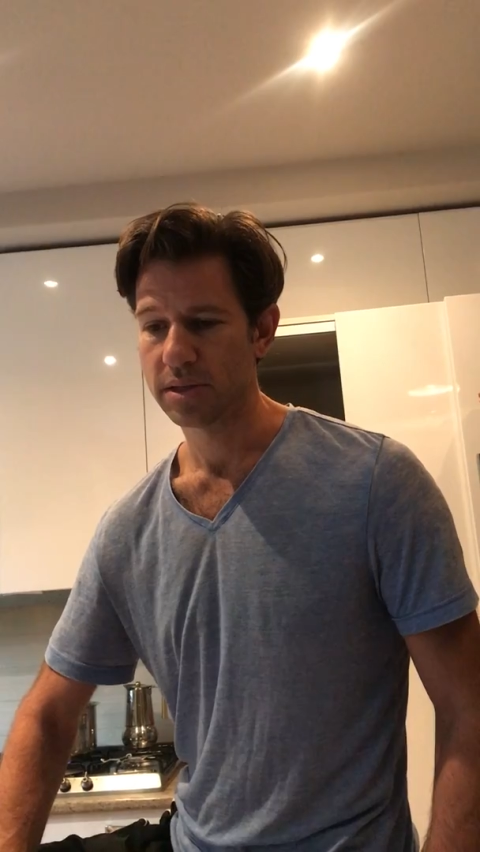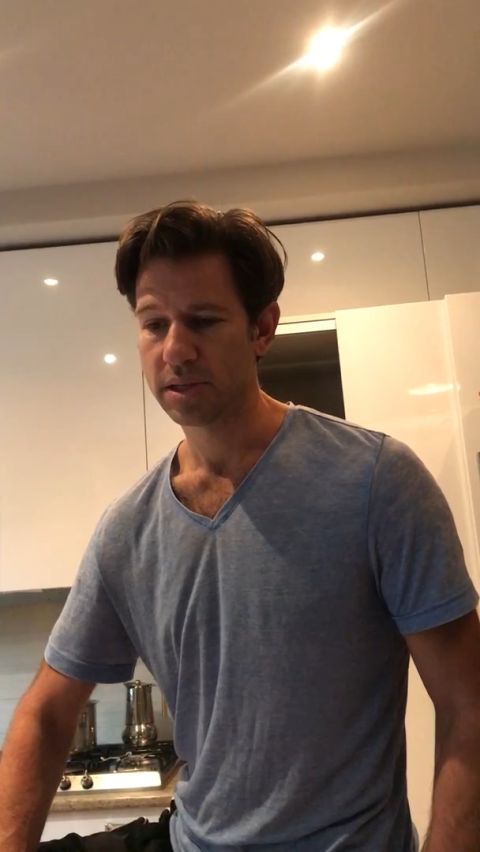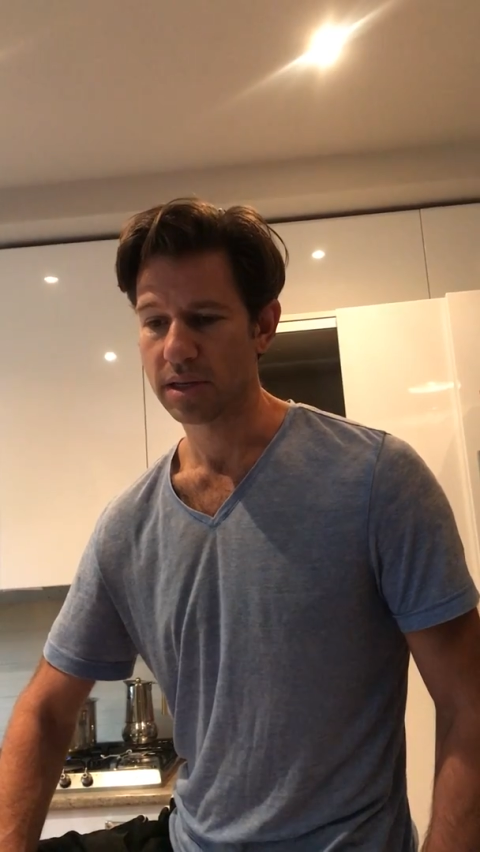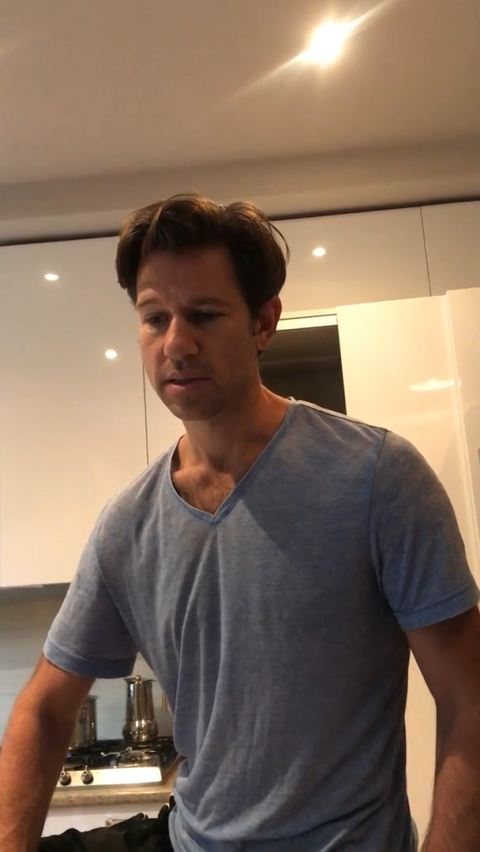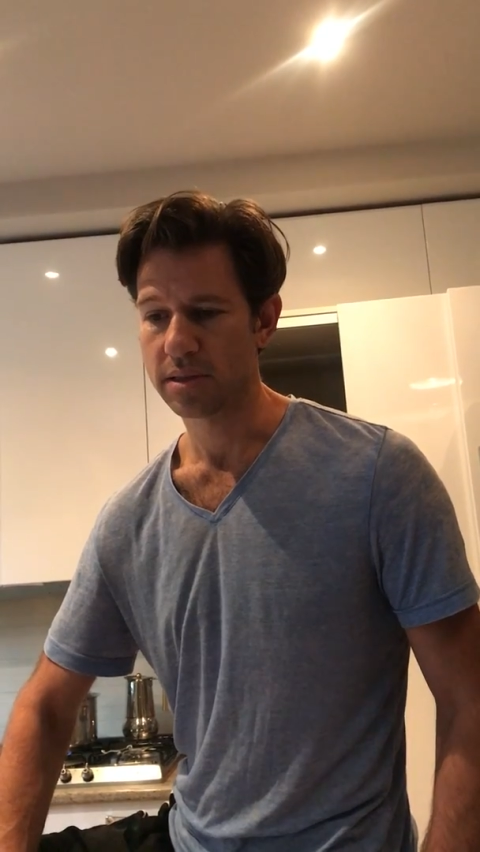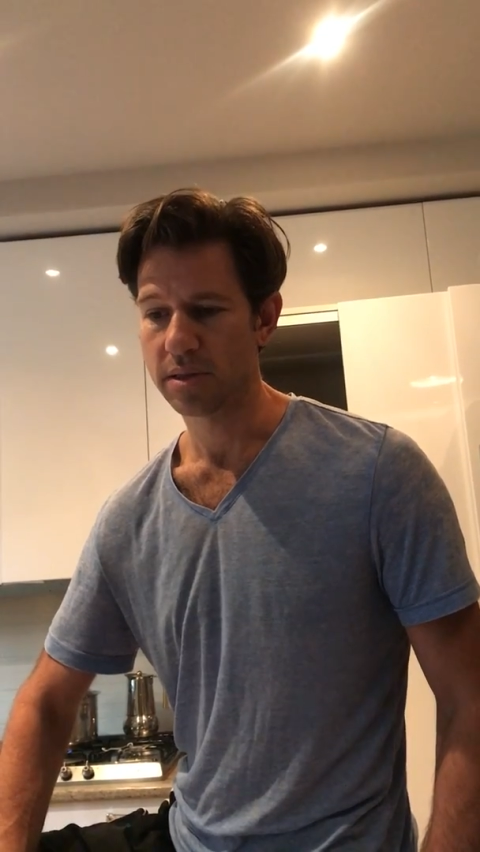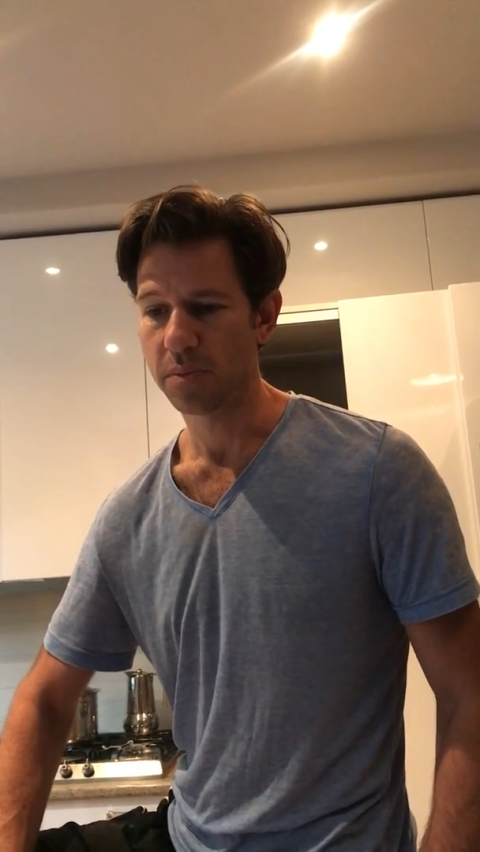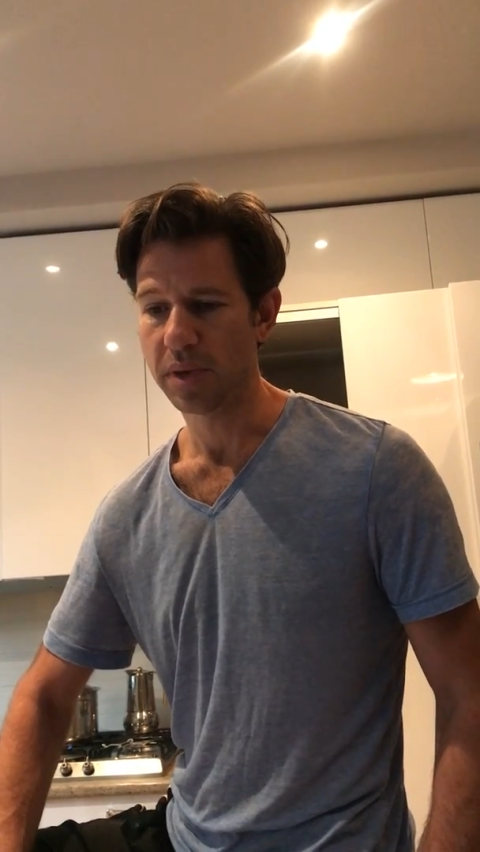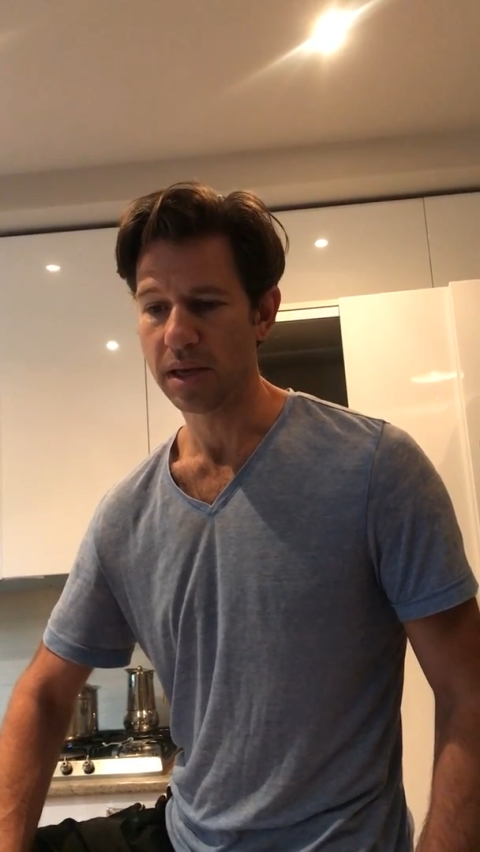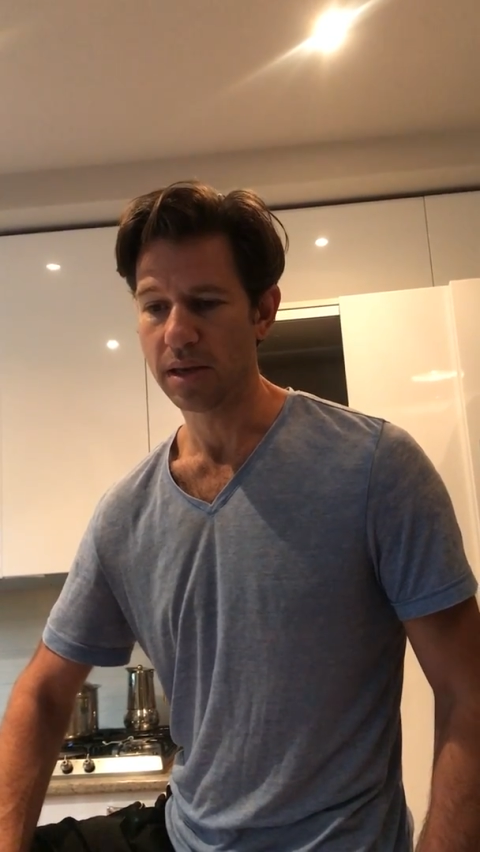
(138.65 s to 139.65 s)
just to
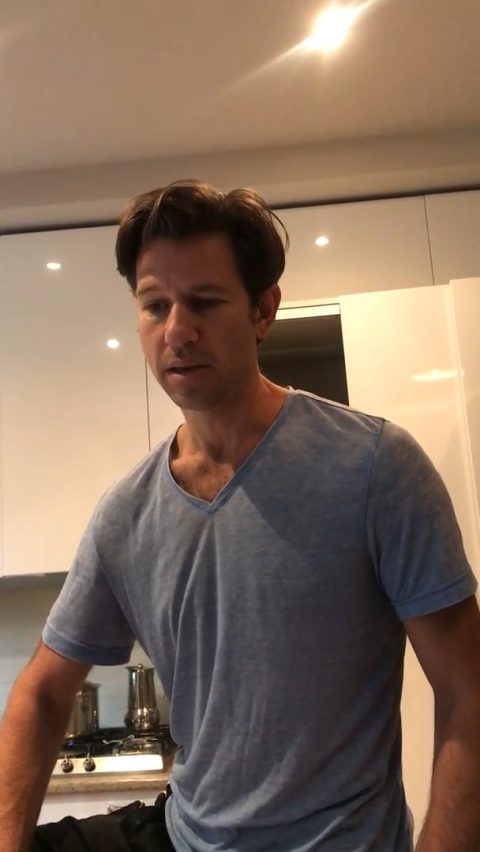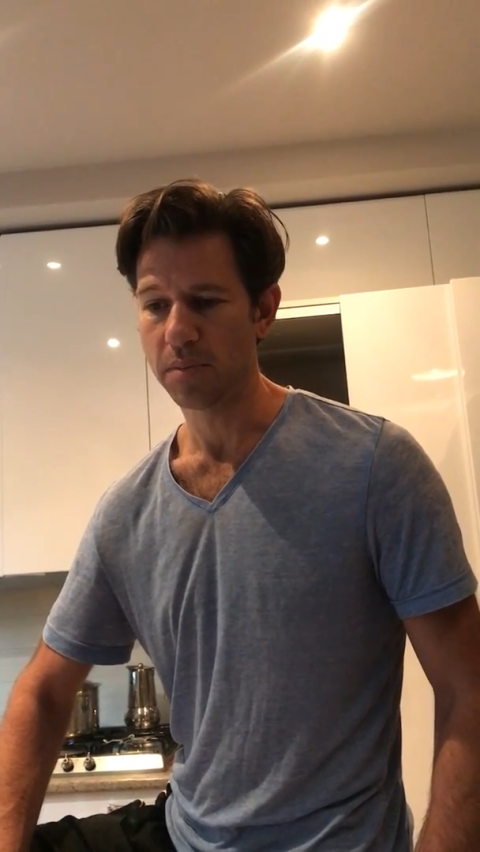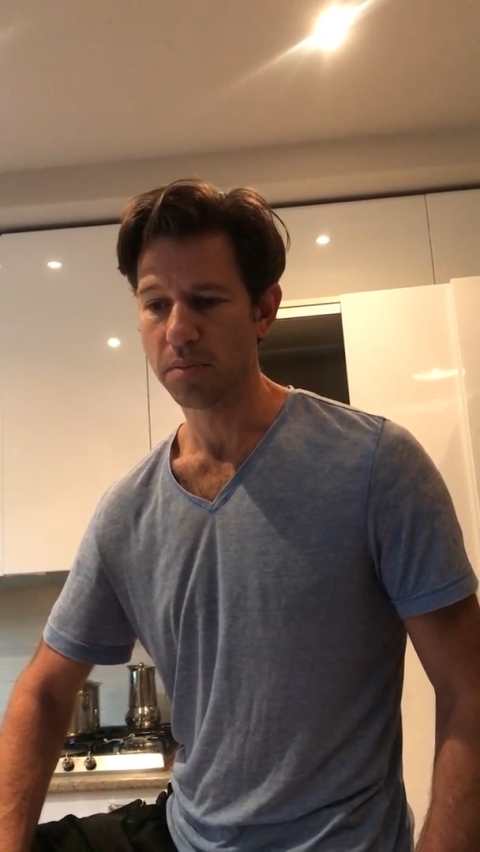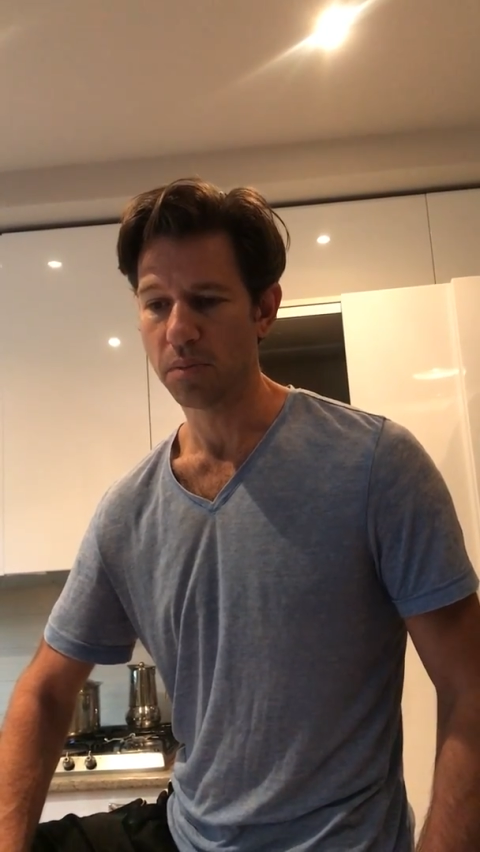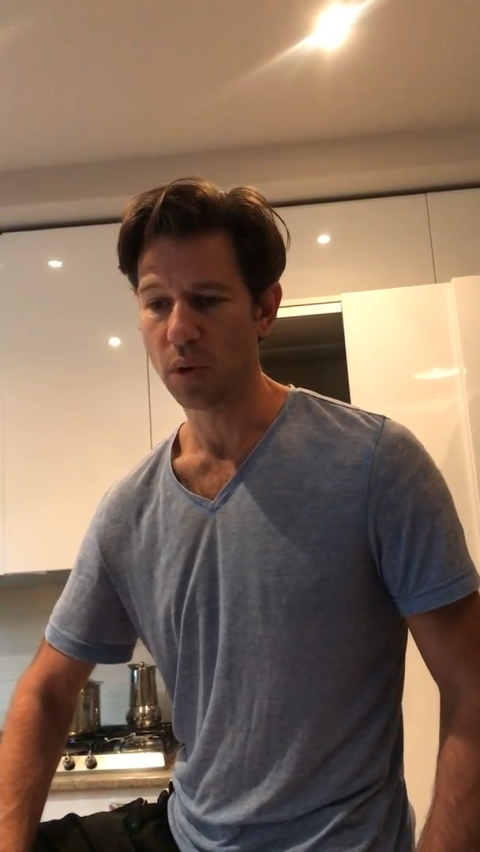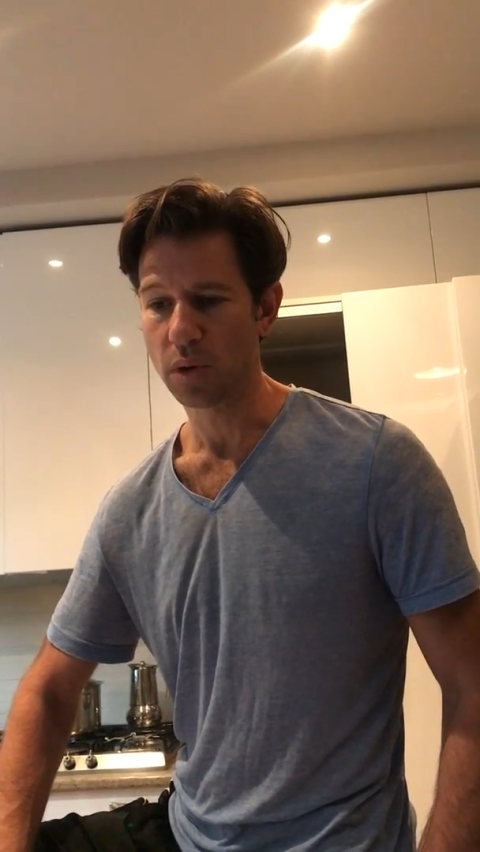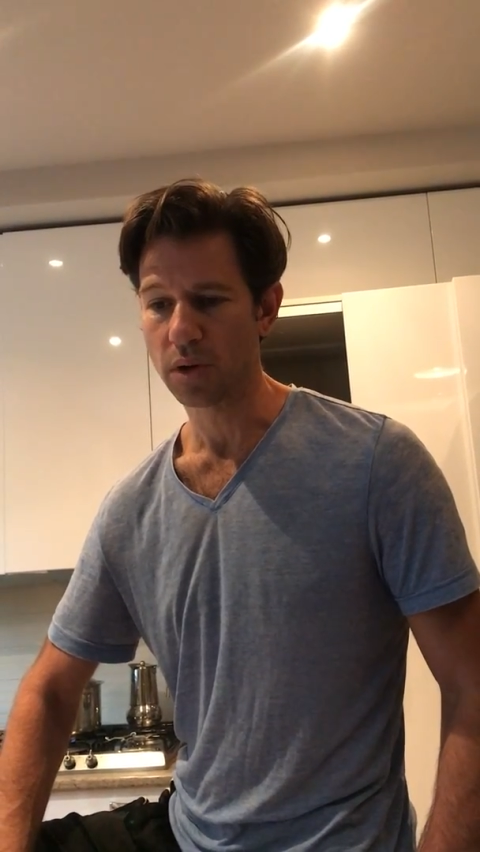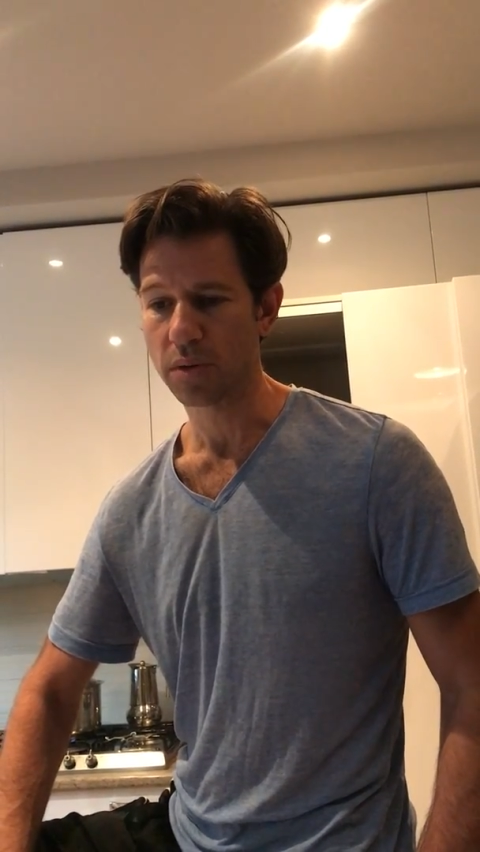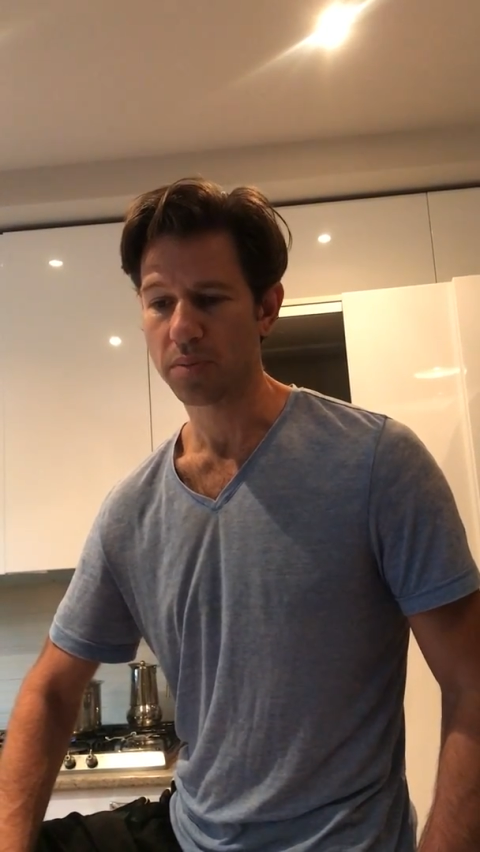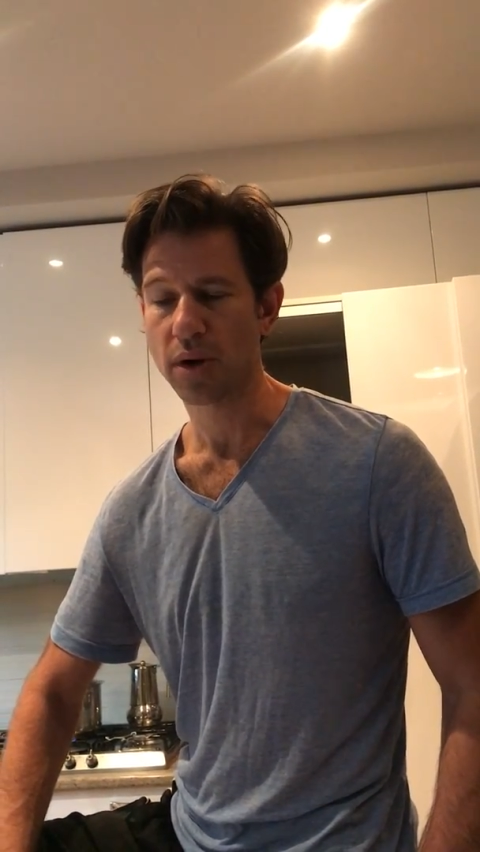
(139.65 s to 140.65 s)
be
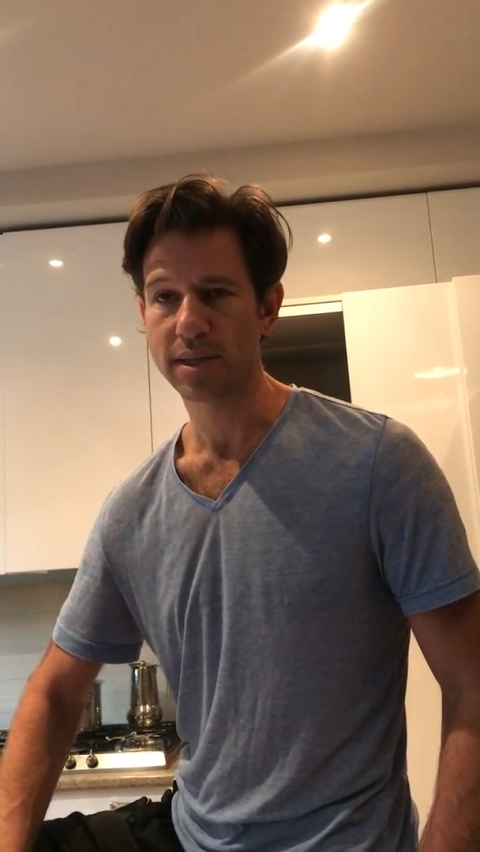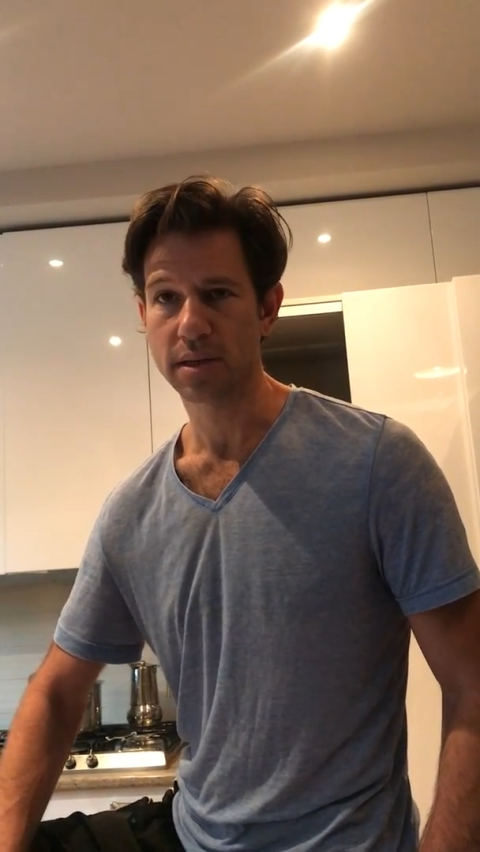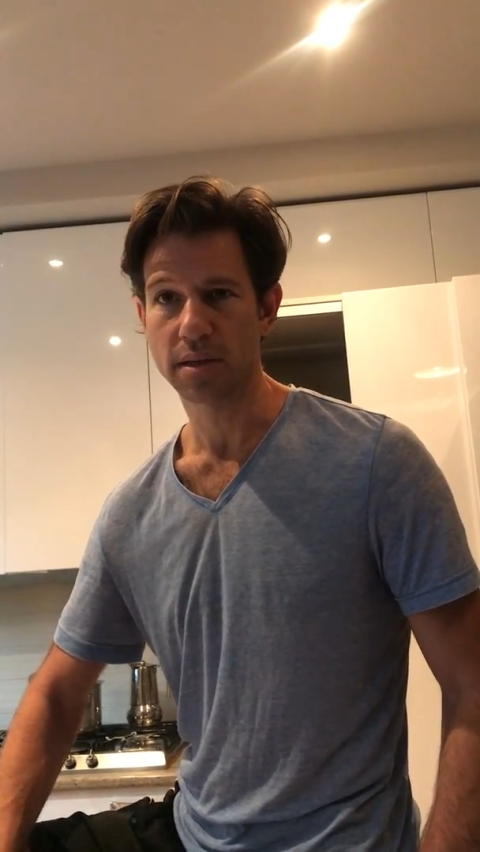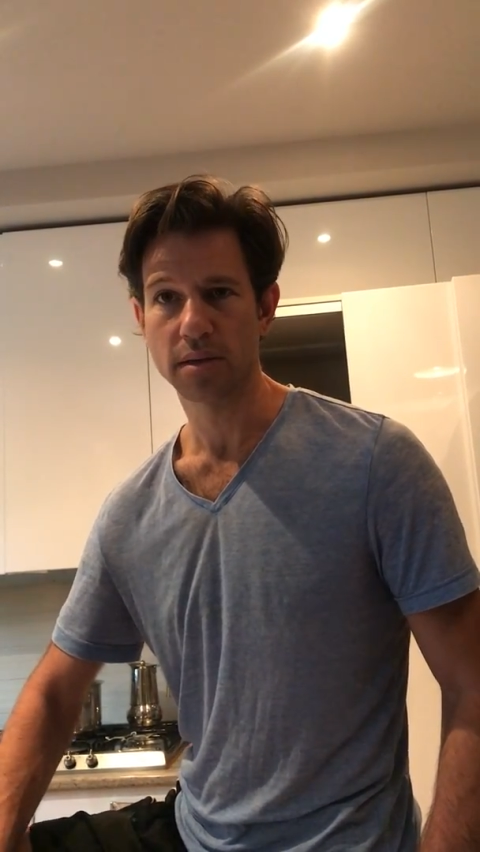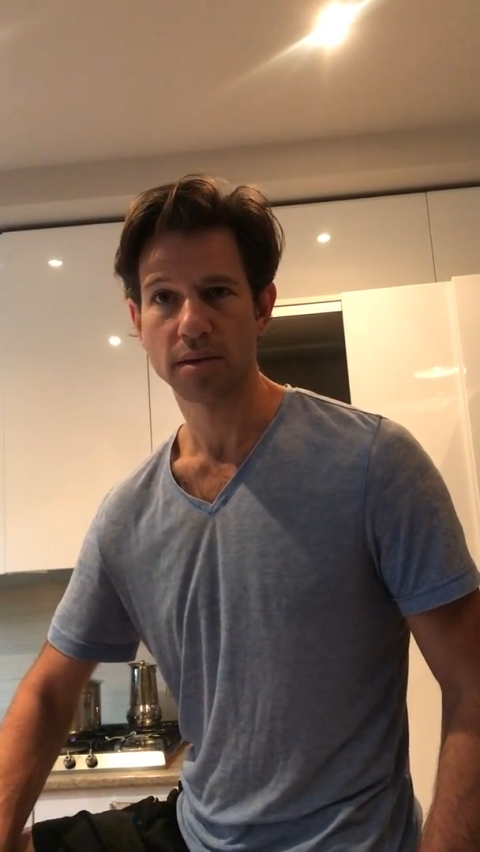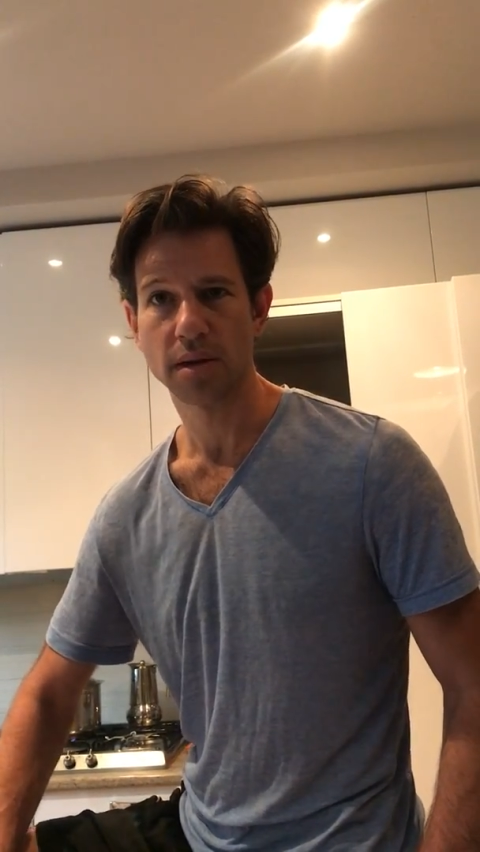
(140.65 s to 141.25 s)
more present.